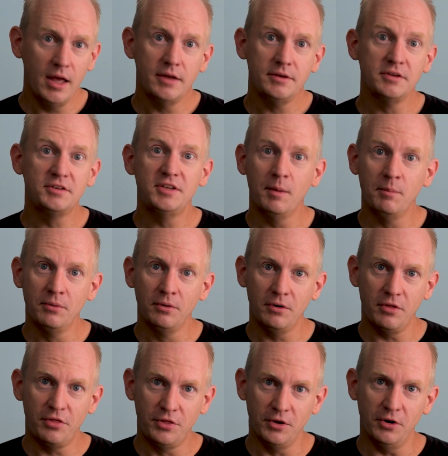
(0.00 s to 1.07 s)
December
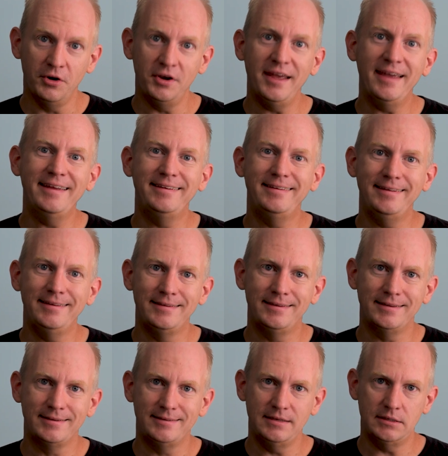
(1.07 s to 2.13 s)
3rd,
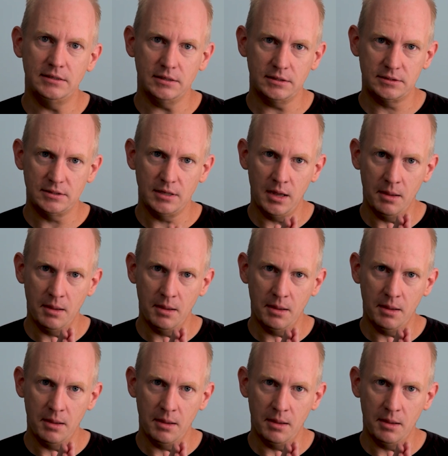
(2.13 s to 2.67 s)
1866.